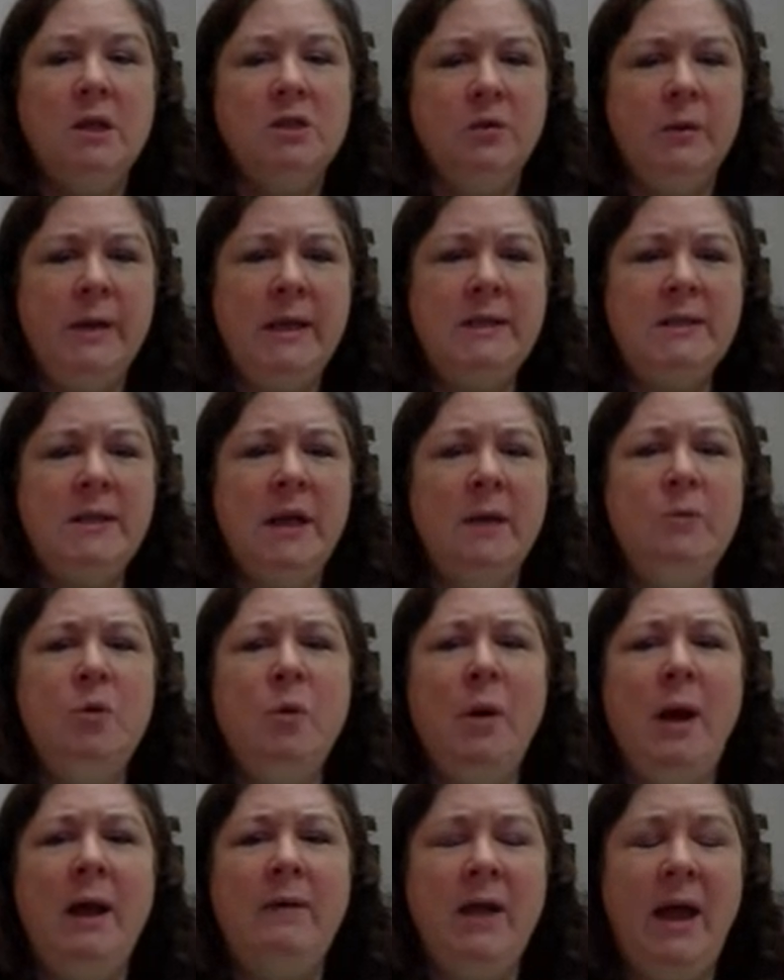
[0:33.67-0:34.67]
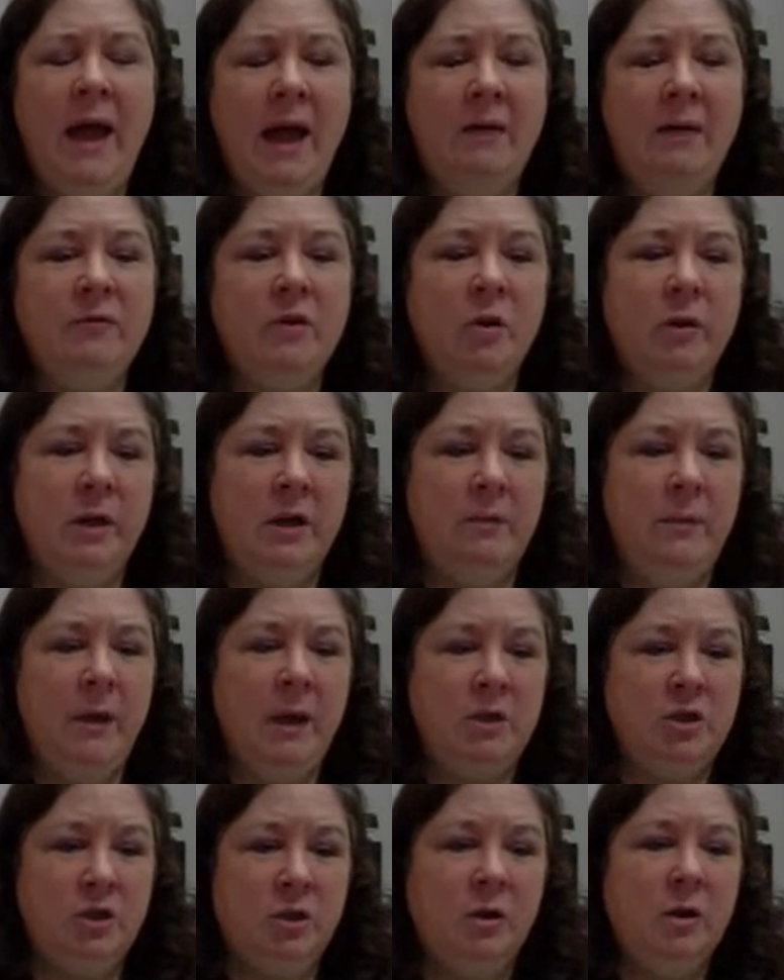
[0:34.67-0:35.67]
So anytime you have a half note in a
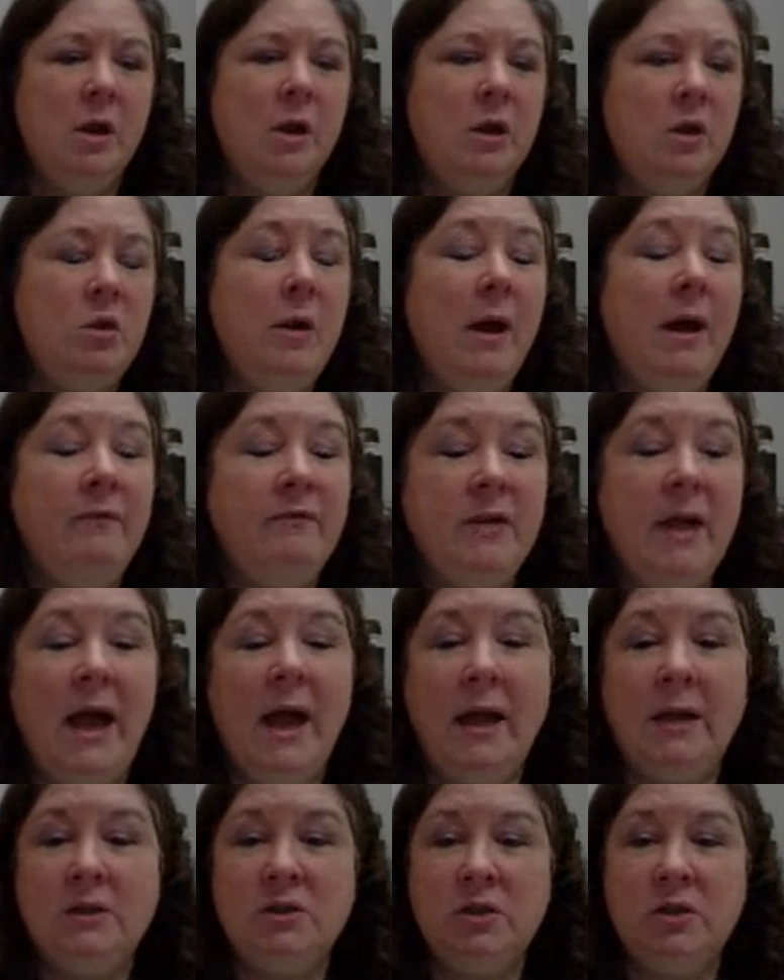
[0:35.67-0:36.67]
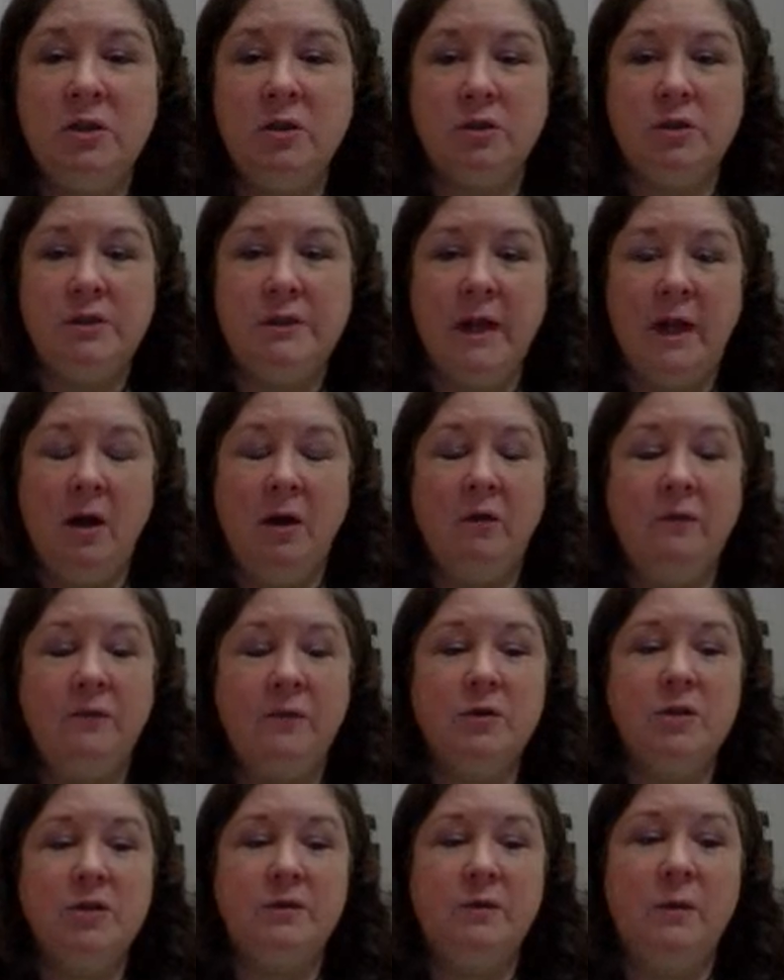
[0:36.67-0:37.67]
measure, you have to ask
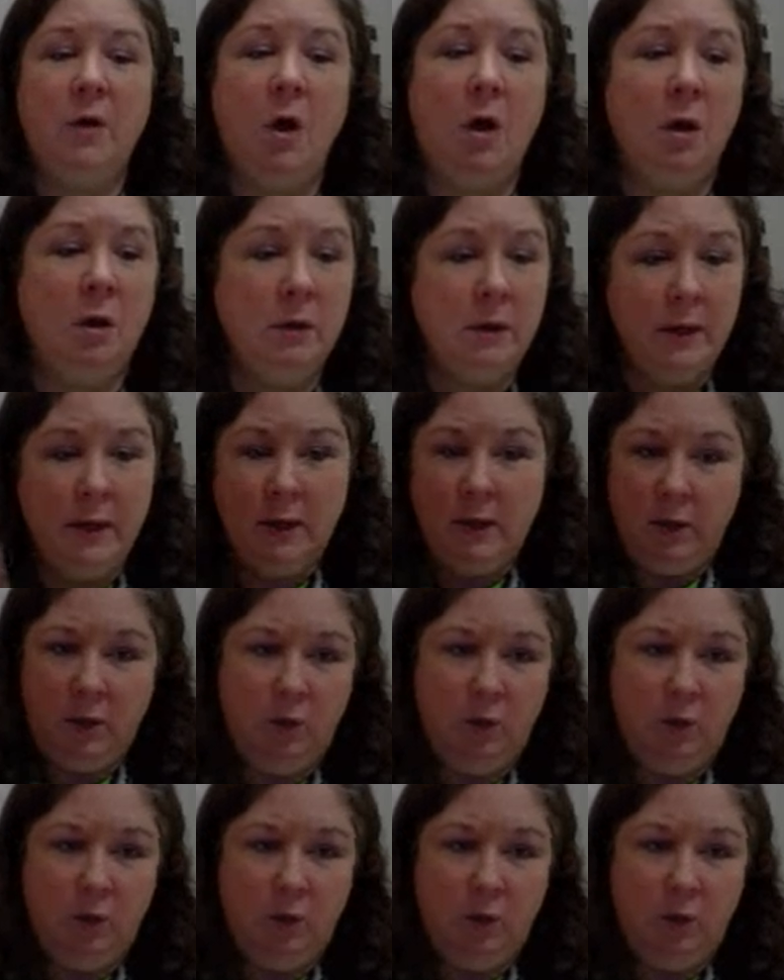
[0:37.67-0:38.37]
yourself, first of all,